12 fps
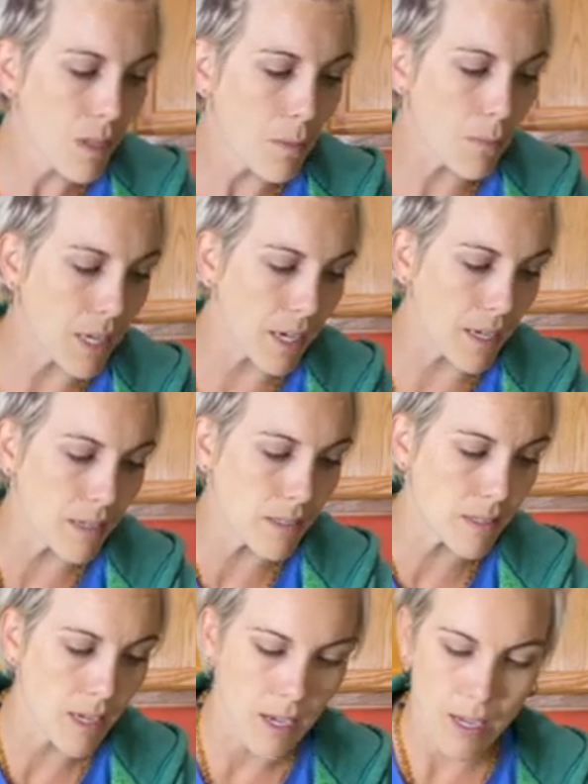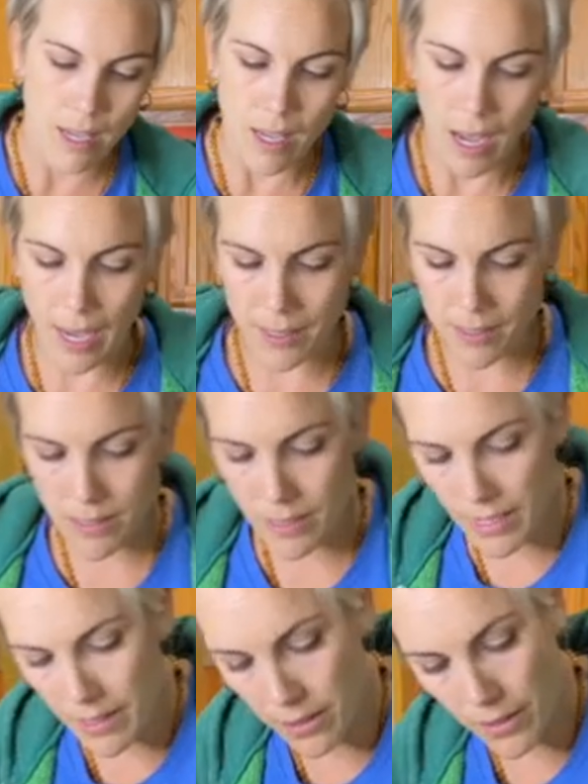Because
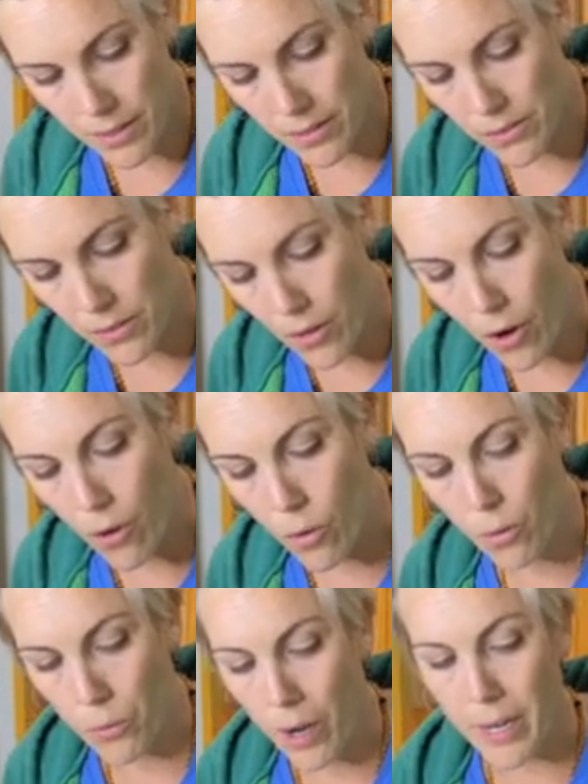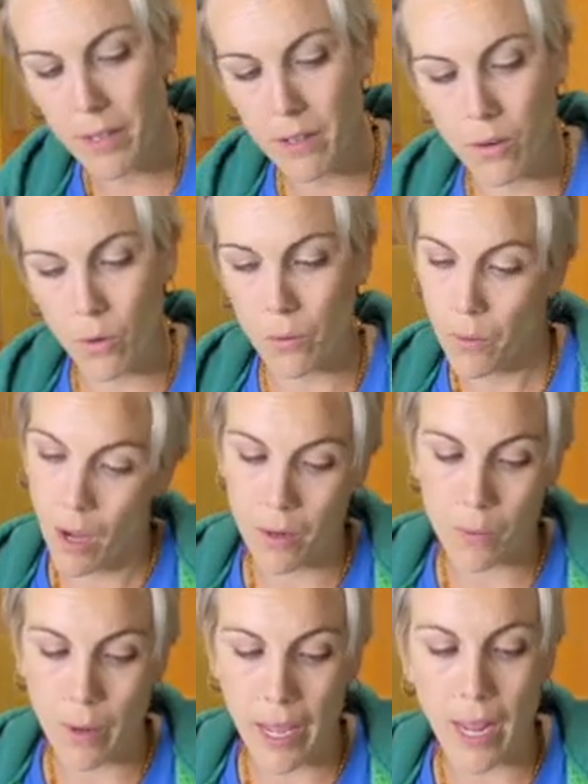honestly, there is no right or
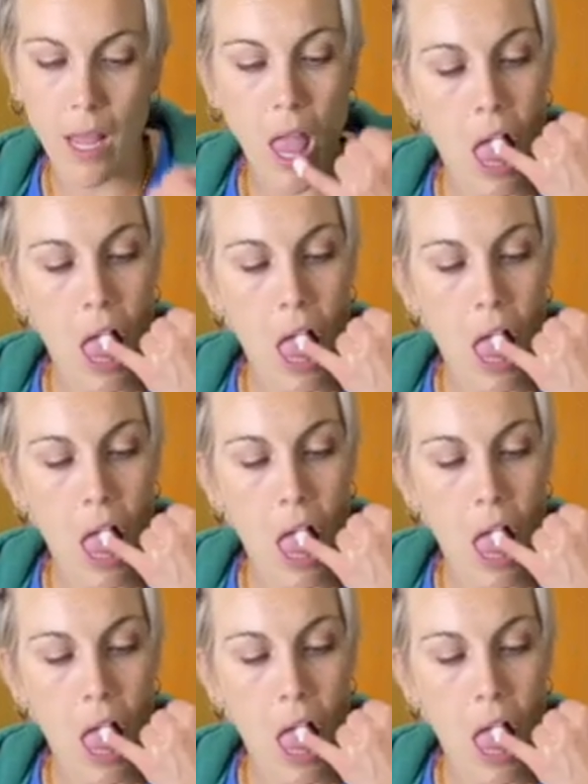wrong way